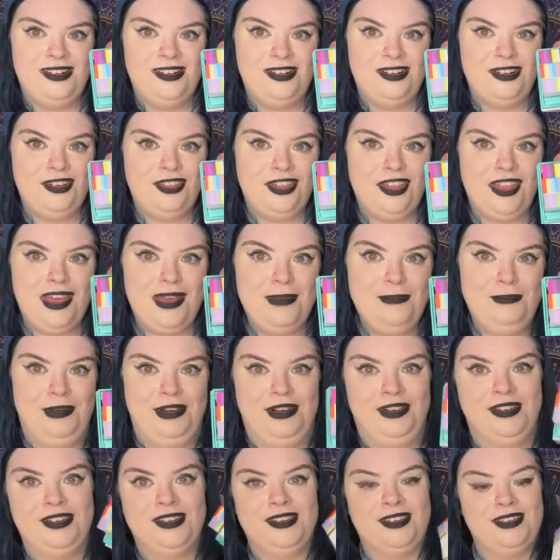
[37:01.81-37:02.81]
Look at
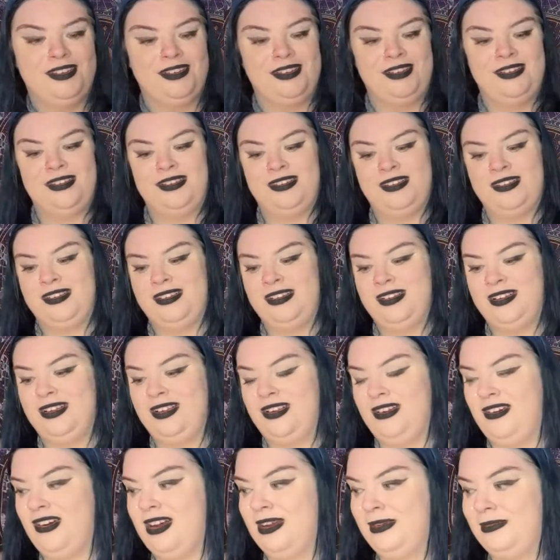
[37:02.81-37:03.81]
them.
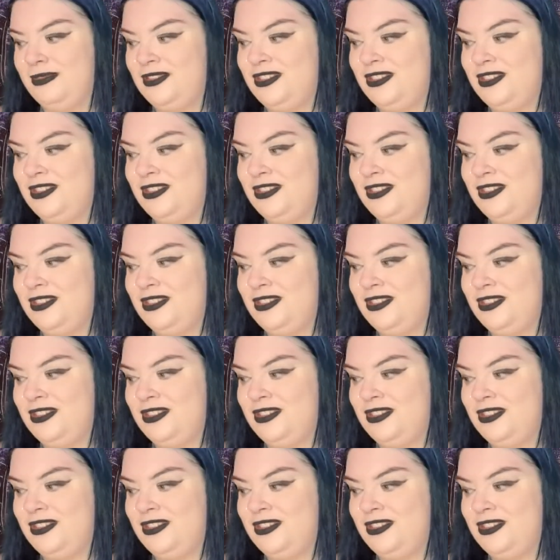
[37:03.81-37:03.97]
I'm